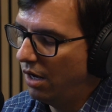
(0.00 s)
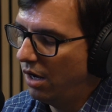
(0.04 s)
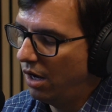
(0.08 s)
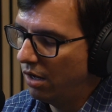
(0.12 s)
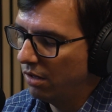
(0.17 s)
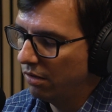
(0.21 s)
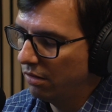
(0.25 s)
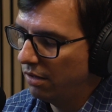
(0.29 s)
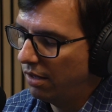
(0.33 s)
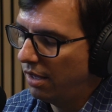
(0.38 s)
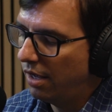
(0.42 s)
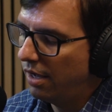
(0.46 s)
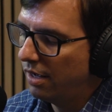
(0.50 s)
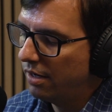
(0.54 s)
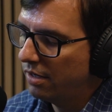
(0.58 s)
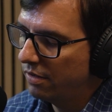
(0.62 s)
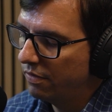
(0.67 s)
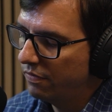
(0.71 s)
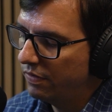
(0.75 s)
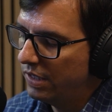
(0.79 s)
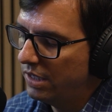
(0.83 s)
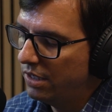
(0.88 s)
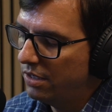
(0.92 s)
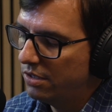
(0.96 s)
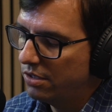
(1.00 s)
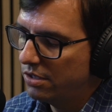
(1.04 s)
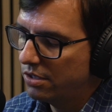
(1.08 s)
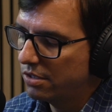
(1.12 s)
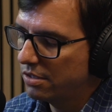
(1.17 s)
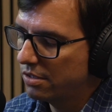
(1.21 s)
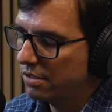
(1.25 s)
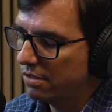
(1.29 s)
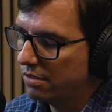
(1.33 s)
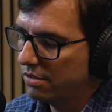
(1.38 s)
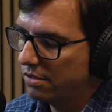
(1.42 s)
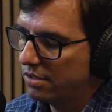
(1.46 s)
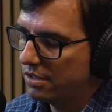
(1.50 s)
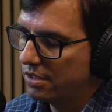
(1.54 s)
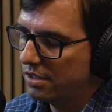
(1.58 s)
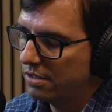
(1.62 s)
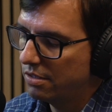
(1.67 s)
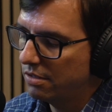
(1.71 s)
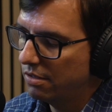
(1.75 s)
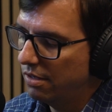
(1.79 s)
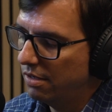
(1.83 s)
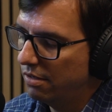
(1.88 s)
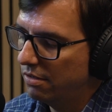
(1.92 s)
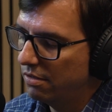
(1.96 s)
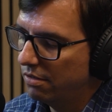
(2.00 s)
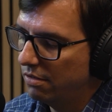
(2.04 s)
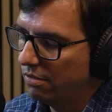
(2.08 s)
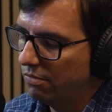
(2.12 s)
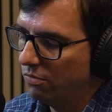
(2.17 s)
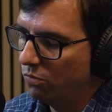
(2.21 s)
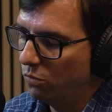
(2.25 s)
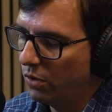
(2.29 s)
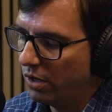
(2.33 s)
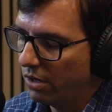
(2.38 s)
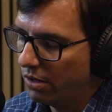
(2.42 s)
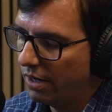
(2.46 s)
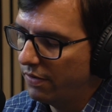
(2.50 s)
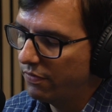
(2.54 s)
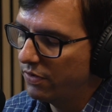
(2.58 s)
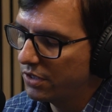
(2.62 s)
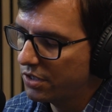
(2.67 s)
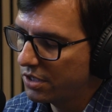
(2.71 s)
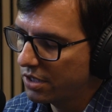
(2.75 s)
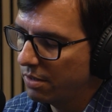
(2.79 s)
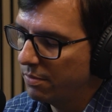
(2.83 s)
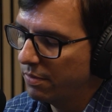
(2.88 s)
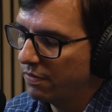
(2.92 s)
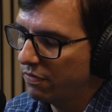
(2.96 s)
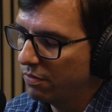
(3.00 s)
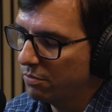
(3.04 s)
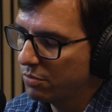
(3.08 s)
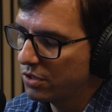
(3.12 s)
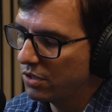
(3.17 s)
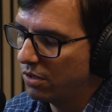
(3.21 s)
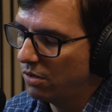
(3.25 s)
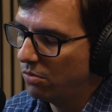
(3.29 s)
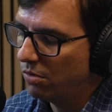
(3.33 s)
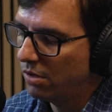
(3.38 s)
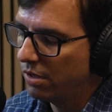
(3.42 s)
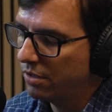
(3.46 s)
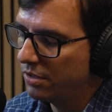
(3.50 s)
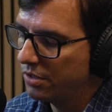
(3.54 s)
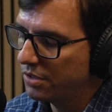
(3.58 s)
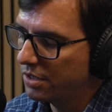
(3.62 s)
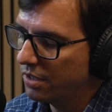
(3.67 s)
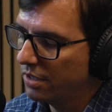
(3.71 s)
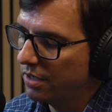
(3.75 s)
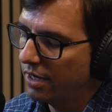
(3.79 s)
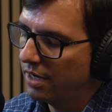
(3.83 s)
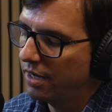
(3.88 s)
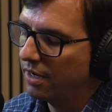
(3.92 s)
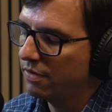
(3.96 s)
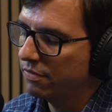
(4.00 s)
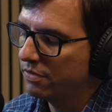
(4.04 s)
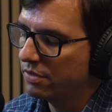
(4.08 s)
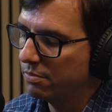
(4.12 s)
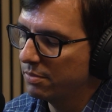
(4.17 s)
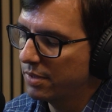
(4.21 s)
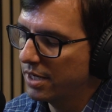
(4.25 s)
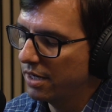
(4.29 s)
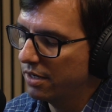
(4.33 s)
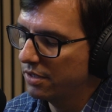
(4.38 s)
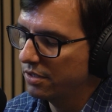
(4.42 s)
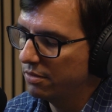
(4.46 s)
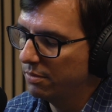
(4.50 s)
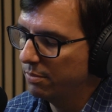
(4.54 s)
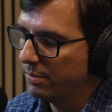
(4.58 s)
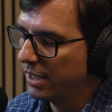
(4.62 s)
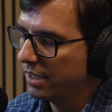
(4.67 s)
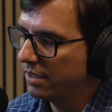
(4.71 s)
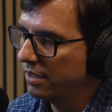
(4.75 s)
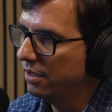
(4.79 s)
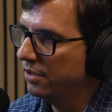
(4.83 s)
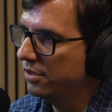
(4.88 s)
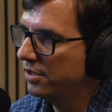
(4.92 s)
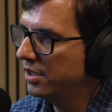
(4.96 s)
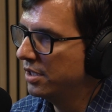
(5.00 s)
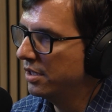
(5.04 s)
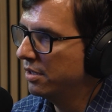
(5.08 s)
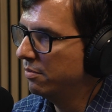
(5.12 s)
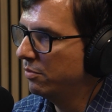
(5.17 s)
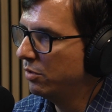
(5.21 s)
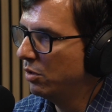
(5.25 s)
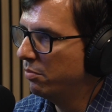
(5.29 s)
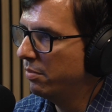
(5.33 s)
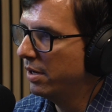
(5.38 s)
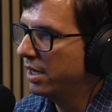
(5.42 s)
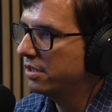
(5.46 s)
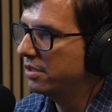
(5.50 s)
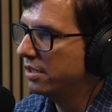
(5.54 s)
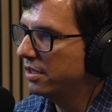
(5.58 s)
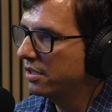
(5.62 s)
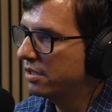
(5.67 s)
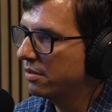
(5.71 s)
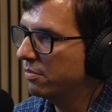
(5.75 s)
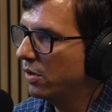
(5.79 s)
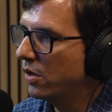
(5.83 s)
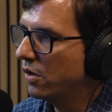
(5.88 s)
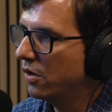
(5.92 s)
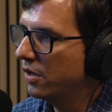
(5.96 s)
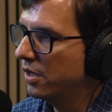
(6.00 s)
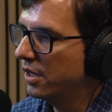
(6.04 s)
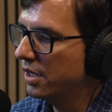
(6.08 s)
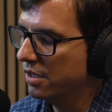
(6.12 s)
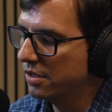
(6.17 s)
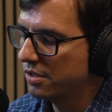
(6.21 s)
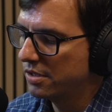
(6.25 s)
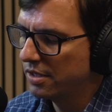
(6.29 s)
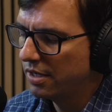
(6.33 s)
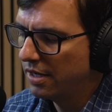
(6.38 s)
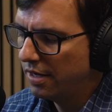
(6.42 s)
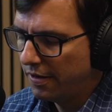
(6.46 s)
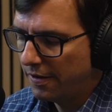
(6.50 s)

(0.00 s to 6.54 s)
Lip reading: A lot of these, wherever it's coming from, salt water is going to have some calcium, magnesium. You may see some hardness.